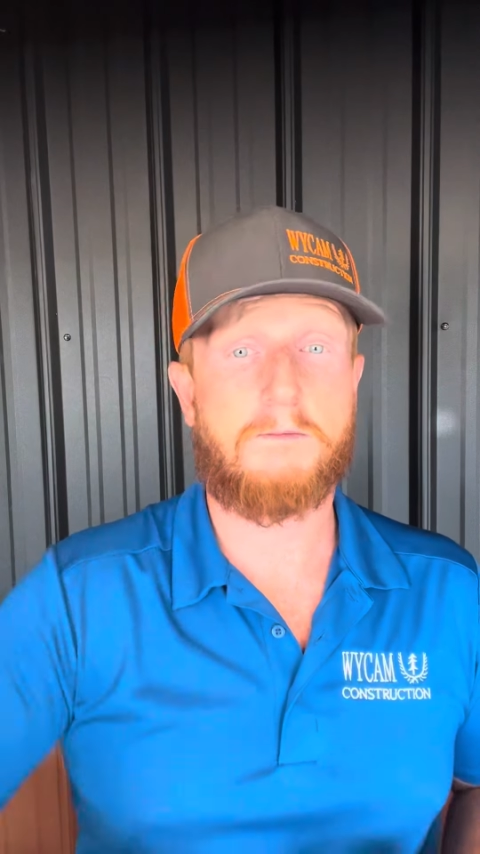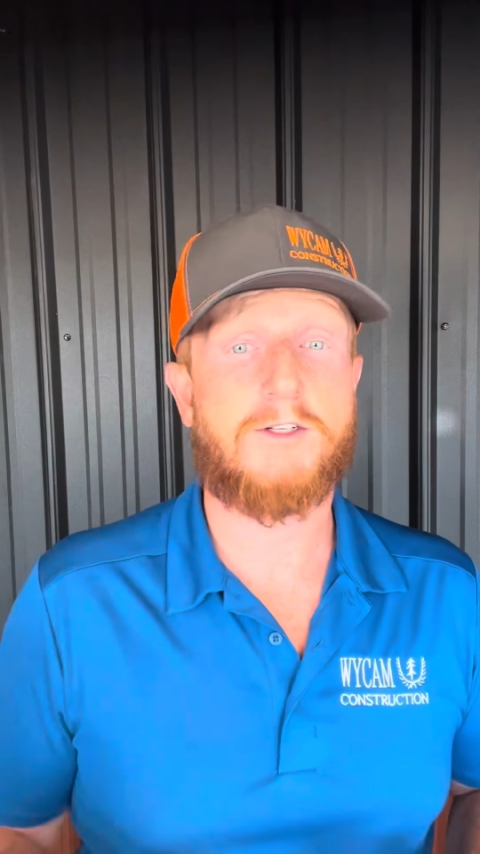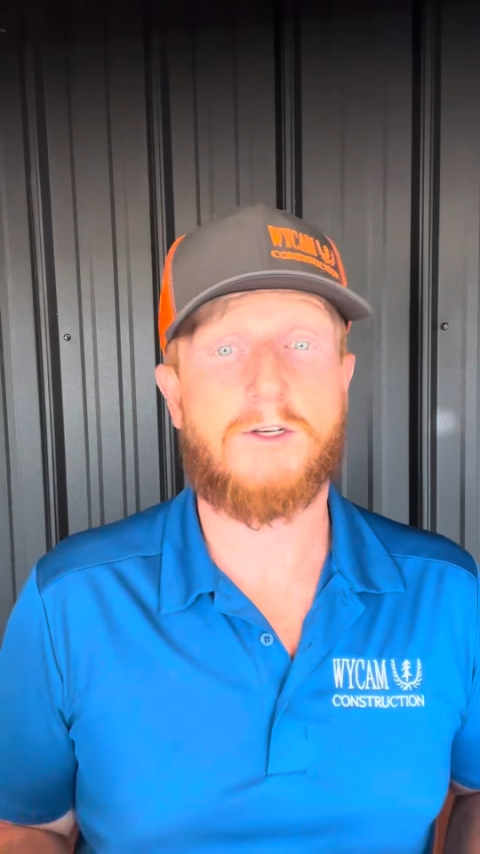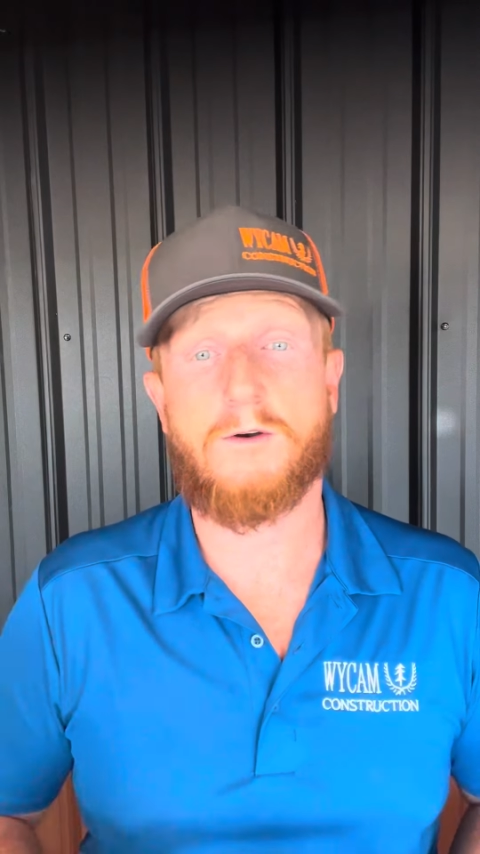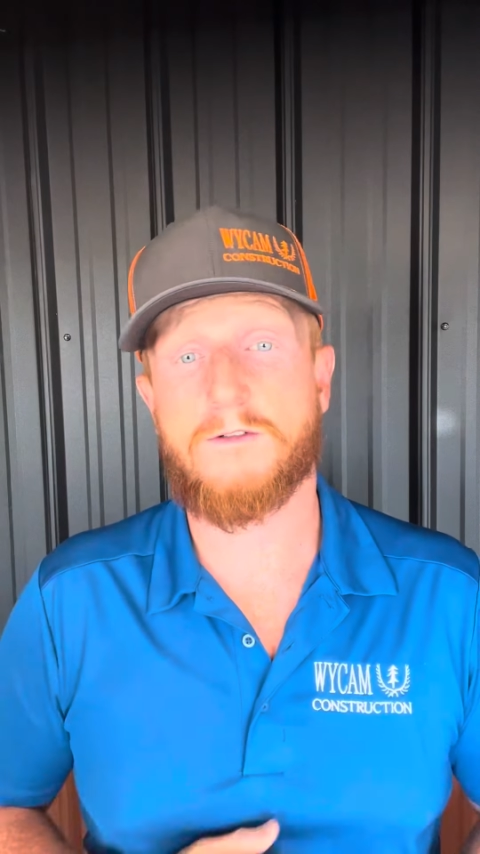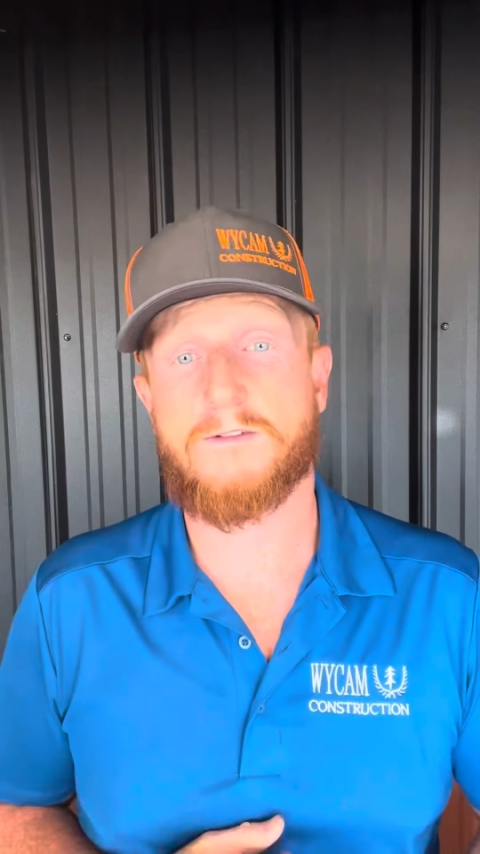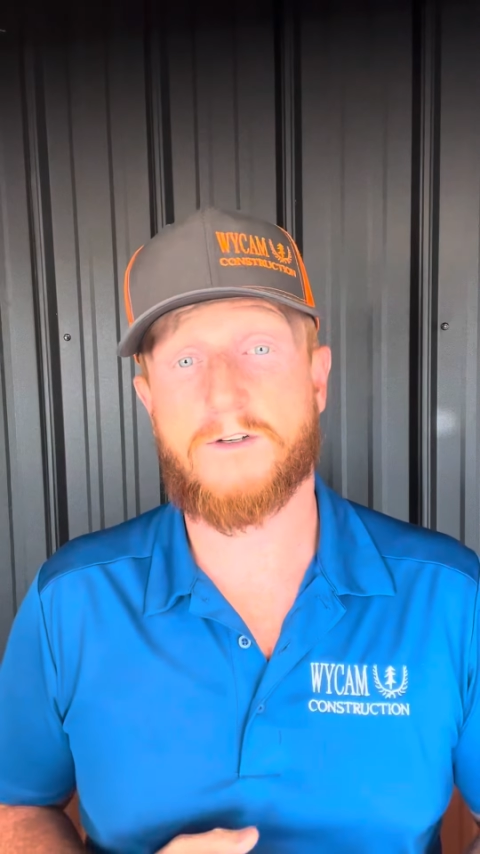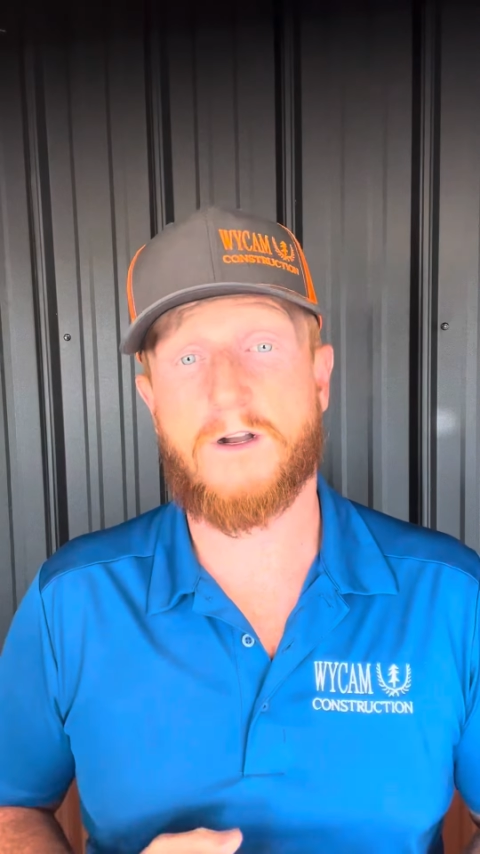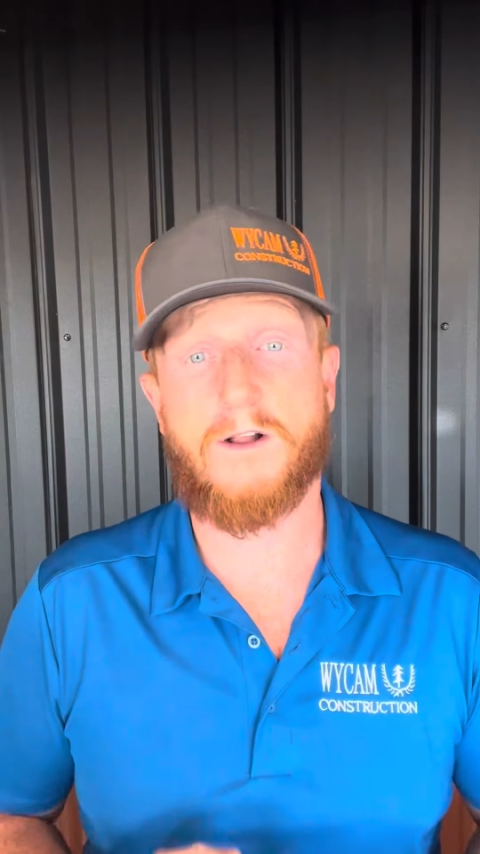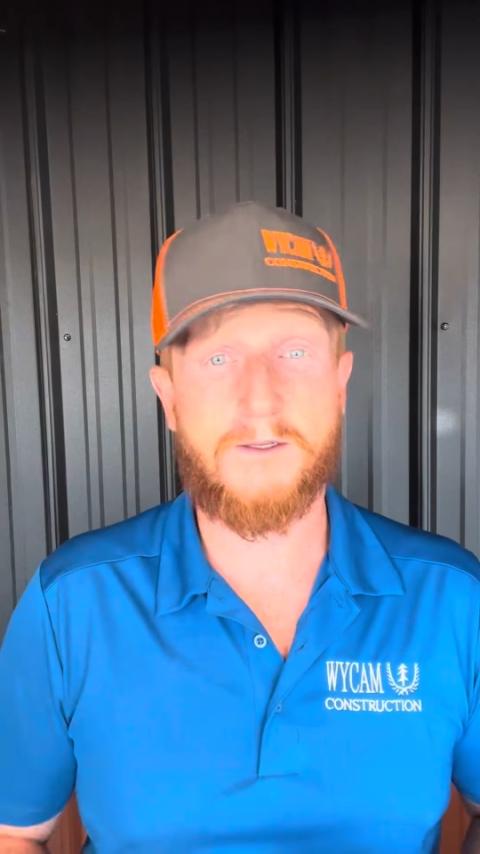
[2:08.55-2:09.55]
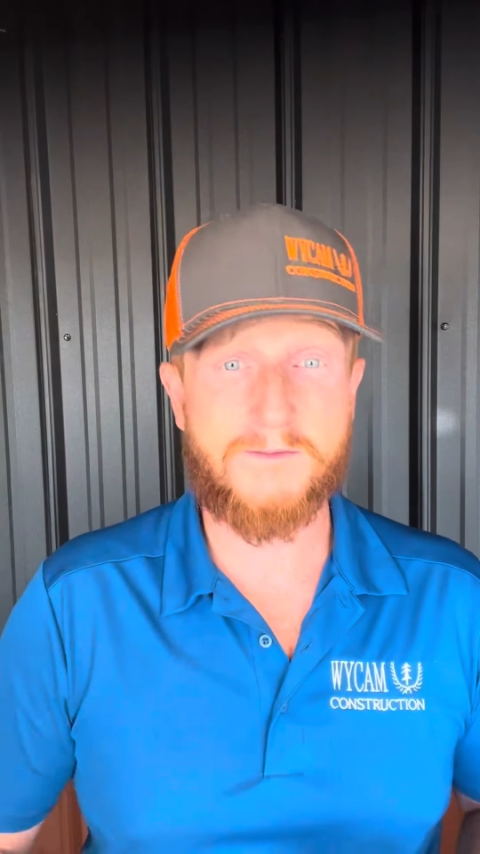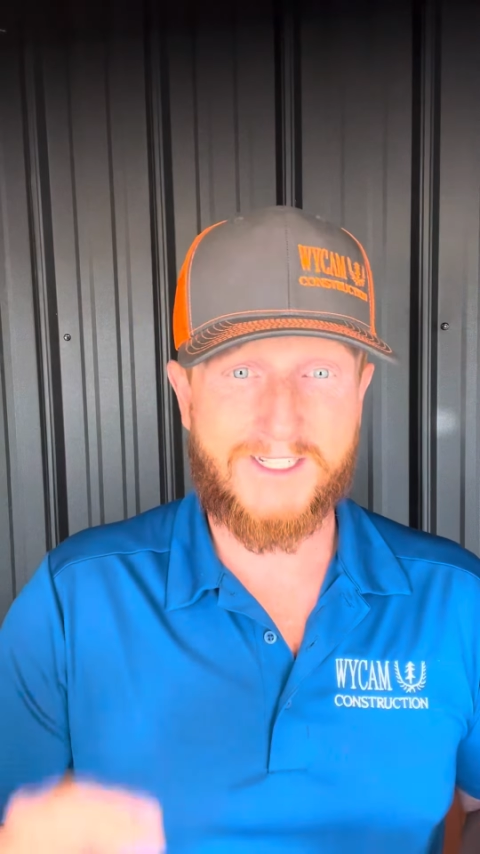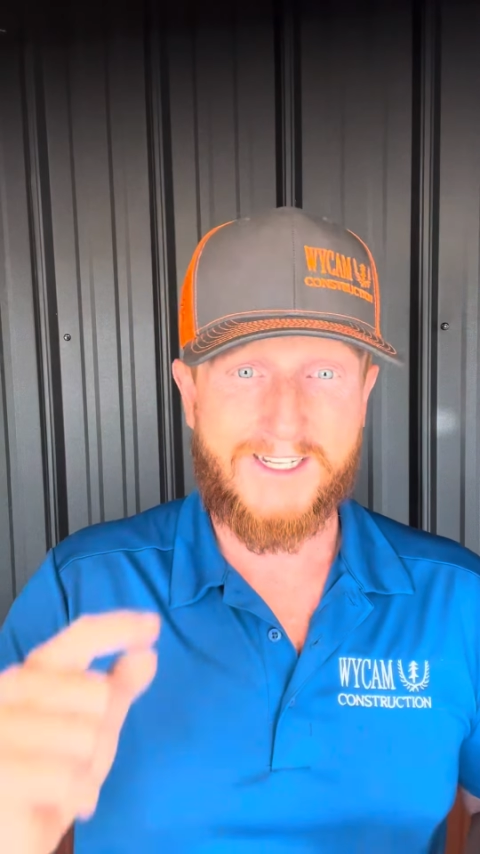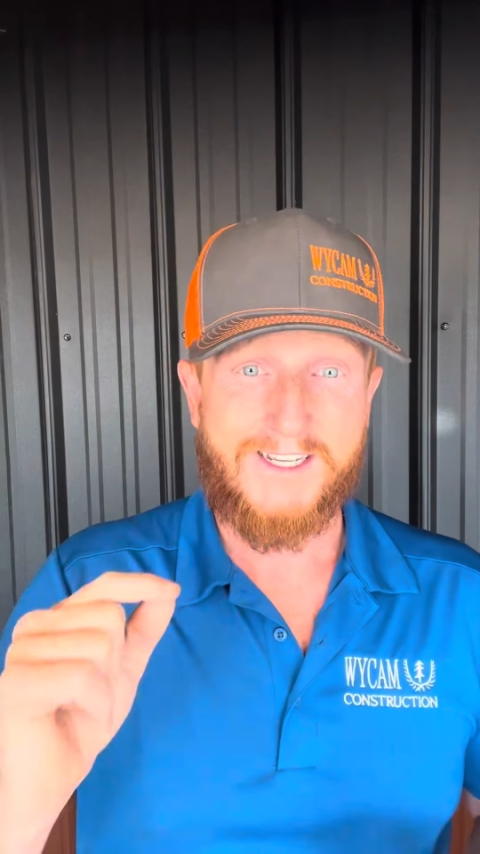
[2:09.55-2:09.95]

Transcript: punching holes for columns,